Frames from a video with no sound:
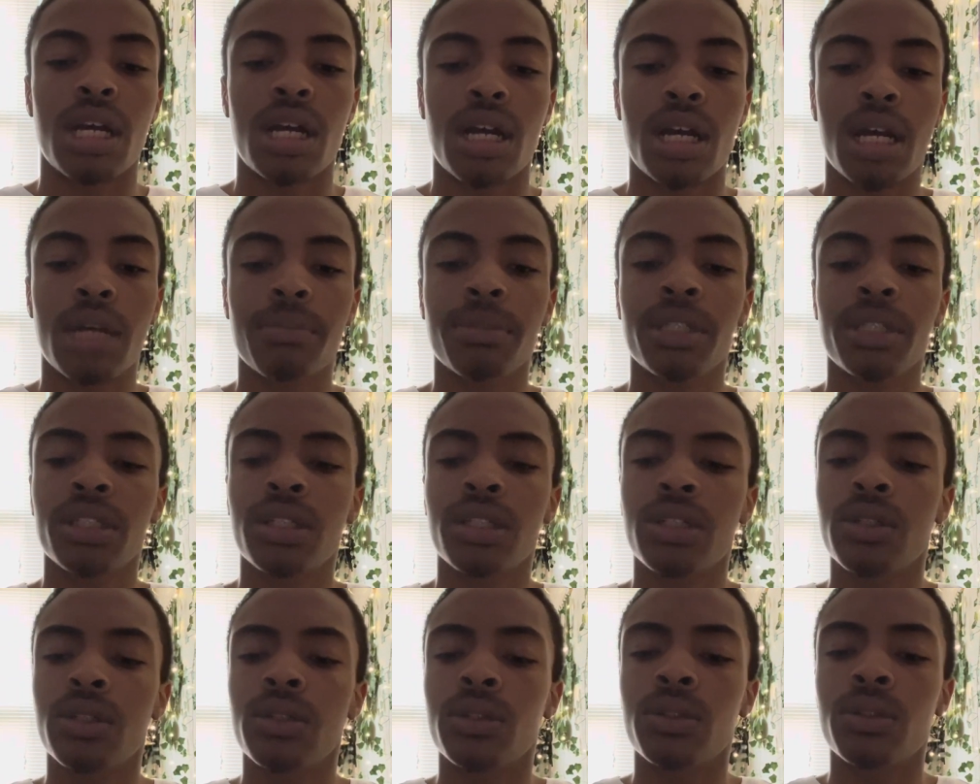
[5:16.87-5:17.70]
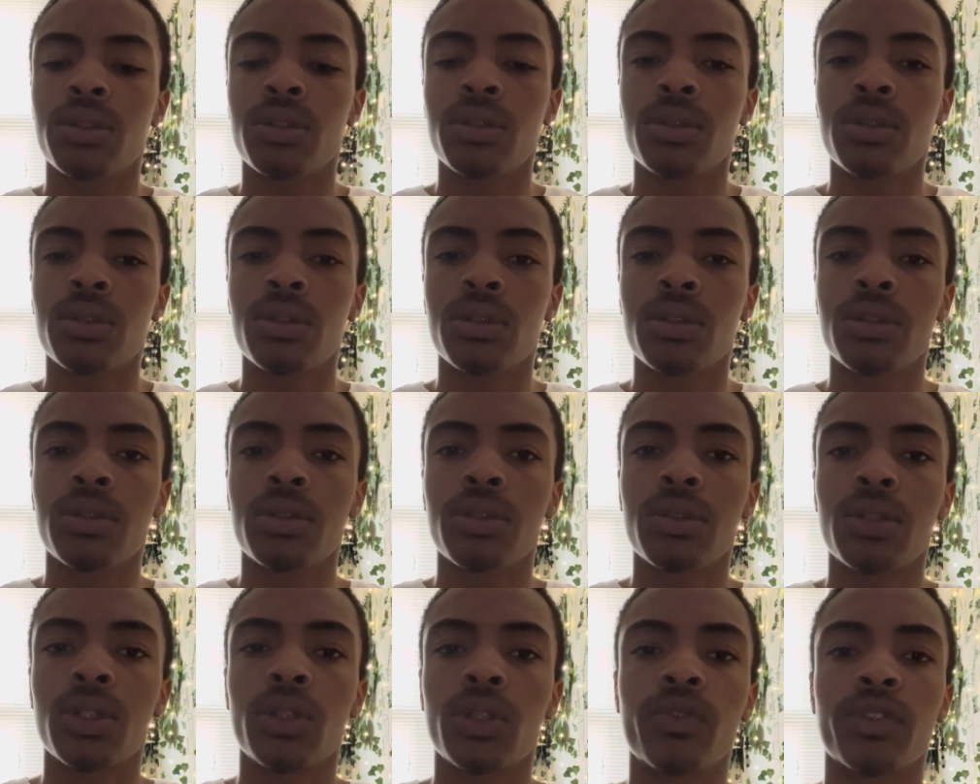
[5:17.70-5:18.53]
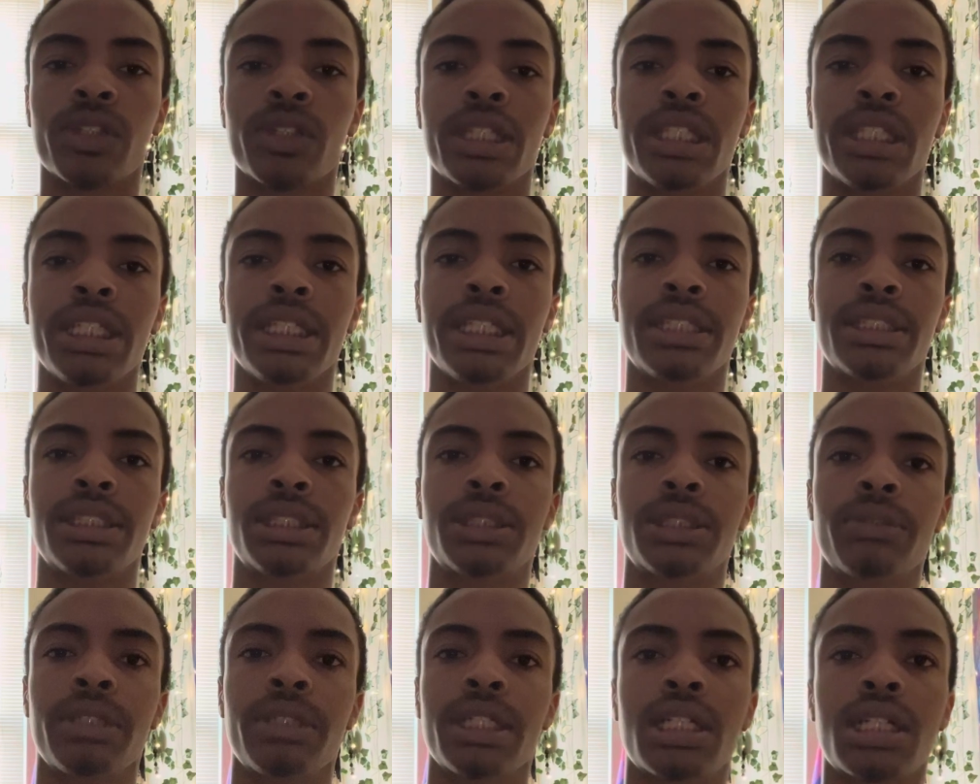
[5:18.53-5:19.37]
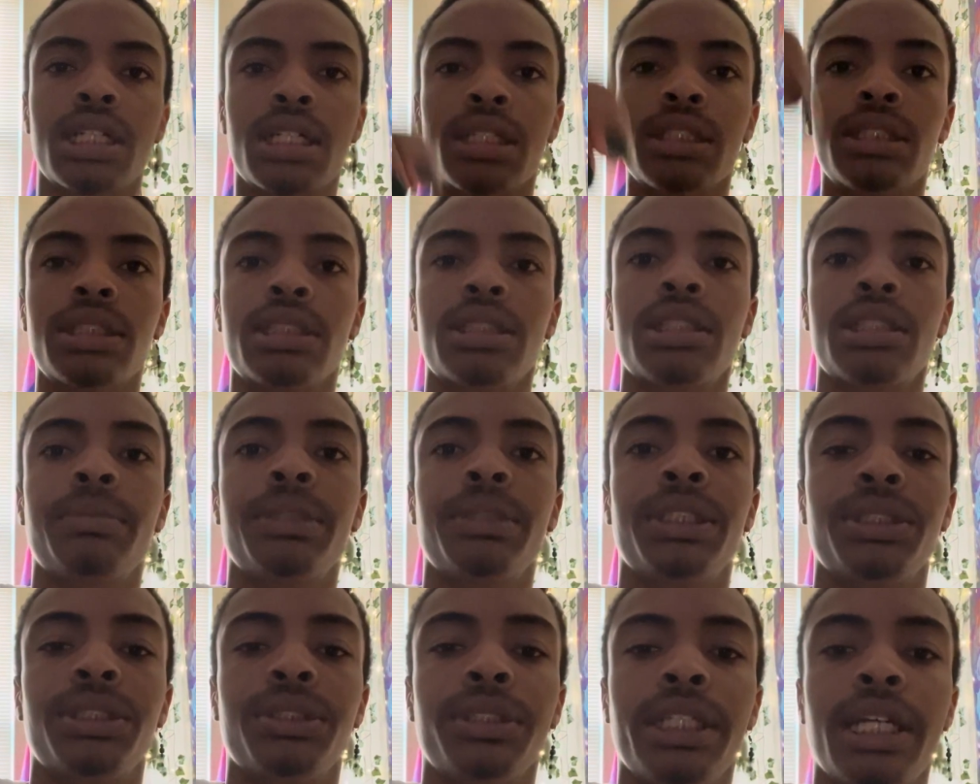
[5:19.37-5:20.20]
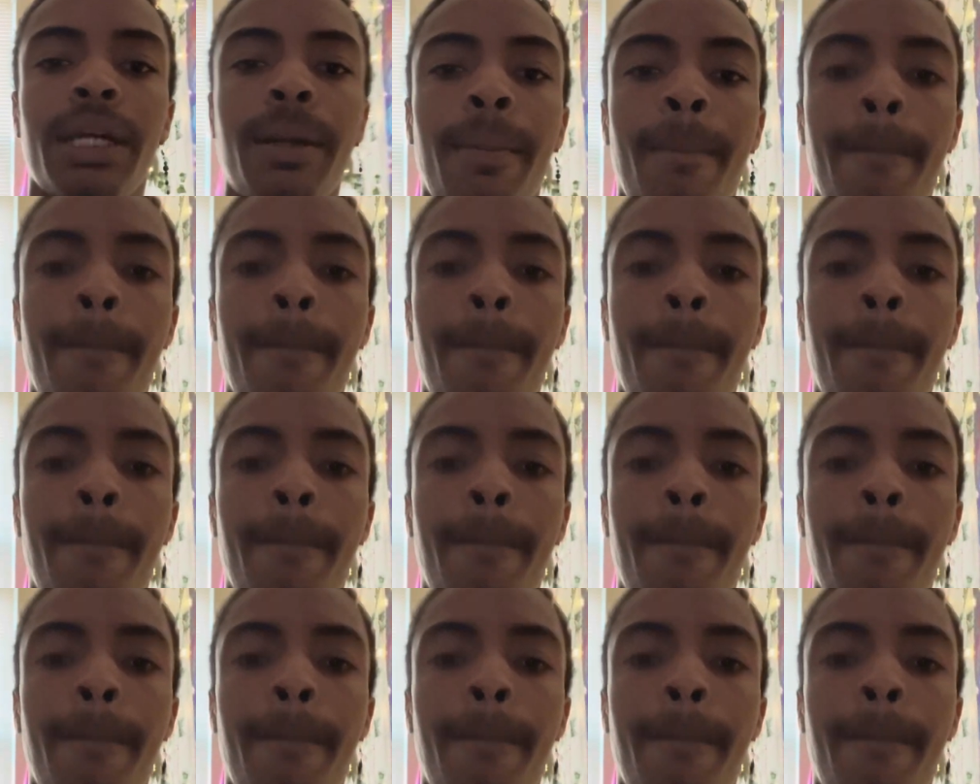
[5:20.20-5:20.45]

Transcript: going to go over these three cards. Let me show you.